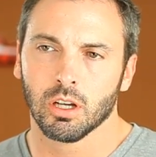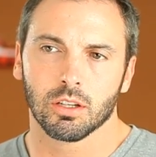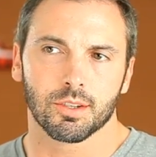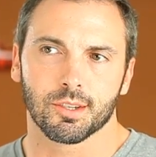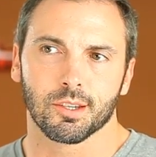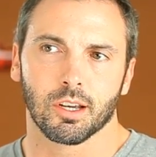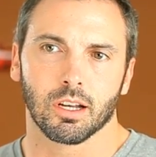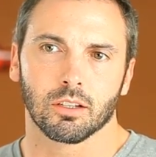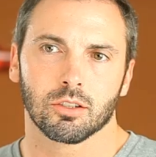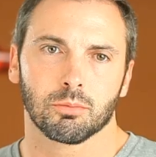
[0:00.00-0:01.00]
This is
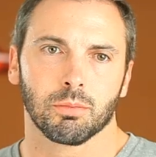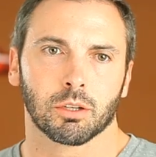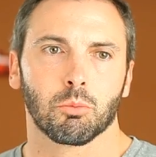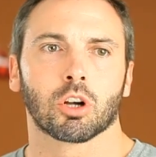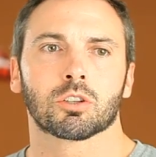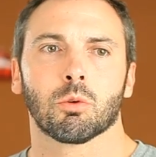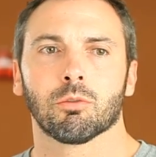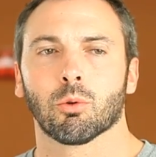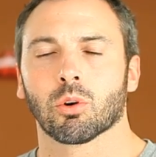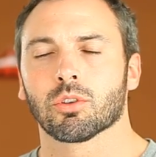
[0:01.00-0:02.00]
it's like March
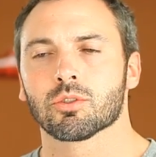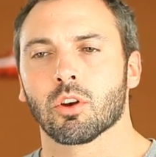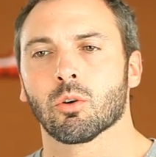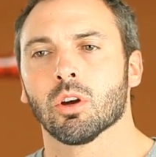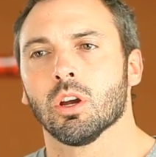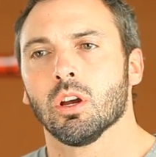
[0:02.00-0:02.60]
24th. So